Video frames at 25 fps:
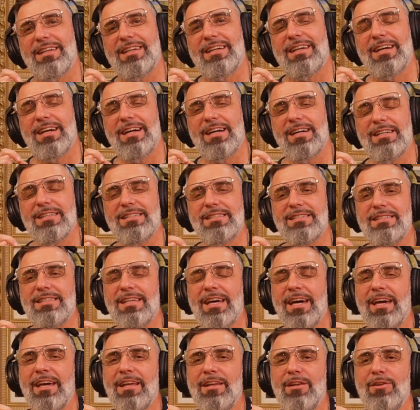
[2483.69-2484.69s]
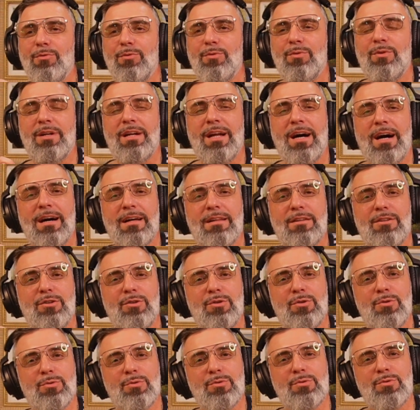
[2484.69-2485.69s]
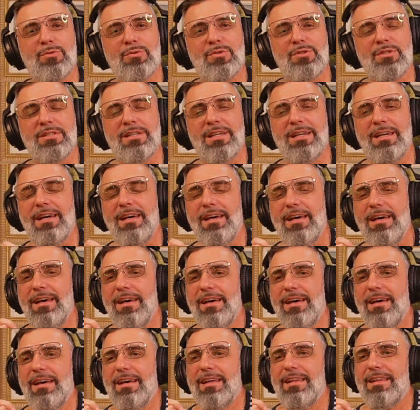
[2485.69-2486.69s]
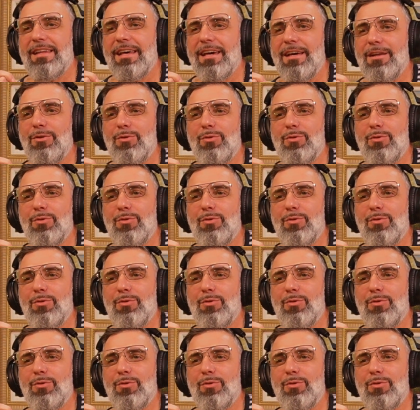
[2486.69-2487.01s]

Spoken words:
because they do not use that